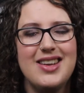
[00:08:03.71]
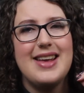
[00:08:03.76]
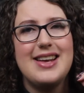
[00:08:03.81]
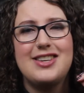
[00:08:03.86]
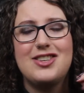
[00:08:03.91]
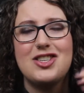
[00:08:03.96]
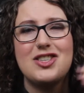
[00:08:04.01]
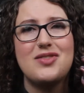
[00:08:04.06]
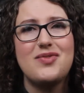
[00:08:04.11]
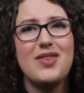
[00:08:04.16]

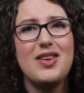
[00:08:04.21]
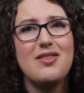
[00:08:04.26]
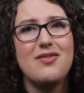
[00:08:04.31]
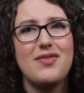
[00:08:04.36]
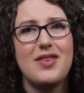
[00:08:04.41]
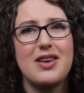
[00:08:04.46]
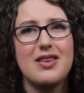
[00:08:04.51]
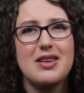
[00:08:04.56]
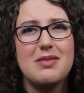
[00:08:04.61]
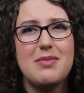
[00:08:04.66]
It just felt
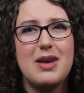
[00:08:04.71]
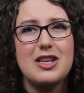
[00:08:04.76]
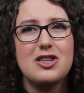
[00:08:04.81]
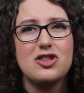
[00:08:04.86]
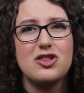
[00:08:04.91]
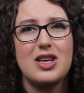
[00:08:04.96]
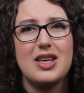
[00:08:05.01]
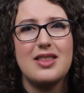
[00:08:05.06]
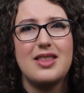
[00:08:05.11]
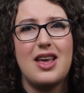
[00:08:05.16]
very
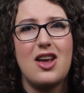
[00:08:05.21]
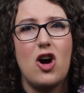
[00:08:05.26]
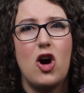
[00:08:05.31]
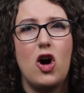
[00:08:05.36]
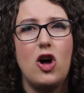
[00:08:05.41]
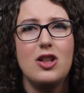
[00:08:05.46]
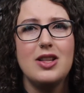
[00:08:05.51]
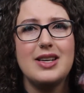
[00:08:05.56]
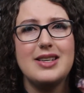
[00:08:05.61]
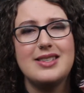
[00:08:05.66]
much like they
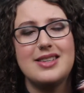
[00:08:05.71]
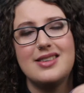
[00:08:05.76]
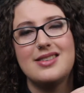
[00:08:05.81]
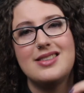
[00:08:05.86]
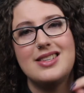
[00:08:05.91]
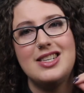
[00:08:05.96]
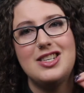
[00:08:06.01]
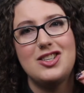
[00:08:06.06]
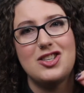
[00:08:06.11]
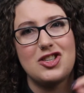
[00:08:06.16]
all
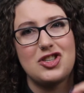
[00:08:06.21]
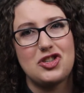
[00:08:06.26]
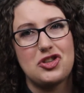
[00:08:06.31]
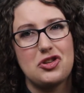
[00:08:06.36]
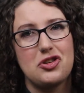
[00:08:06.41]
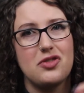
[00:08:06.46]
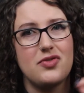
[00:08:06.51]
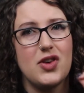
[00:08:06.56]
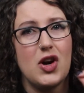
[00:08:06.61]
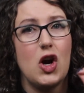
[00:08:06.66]
existed to
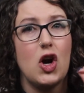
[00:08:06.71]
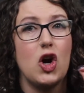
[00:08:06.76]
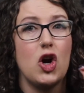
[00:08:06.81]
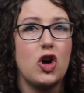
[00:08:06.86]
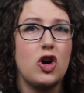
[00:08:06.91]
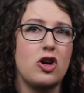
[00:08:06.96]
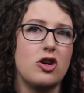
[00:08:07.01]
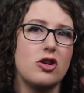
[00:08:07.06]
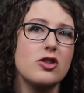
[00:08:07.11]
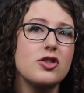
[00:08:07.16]
serve
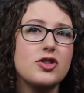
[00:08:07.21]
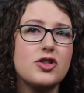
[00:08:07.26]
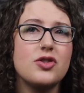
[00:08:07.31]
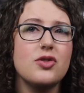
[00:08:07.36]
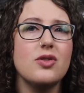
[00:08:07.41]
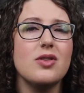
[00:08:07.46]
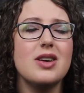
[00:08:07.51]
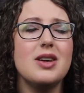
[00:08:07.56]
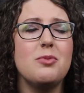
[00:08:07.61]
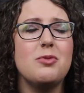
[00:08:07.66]
her
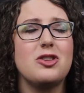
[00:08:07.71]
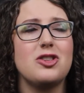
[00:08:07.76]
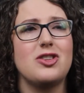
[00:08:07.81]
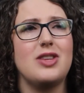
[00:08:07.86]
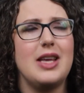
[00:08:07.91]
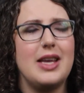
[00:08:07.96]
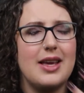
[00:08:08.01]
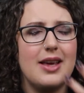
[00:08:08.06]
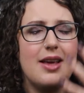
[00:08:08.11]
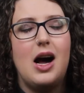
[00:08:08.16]
story, which,
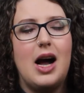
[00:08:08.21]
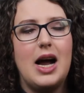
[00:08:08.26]
like,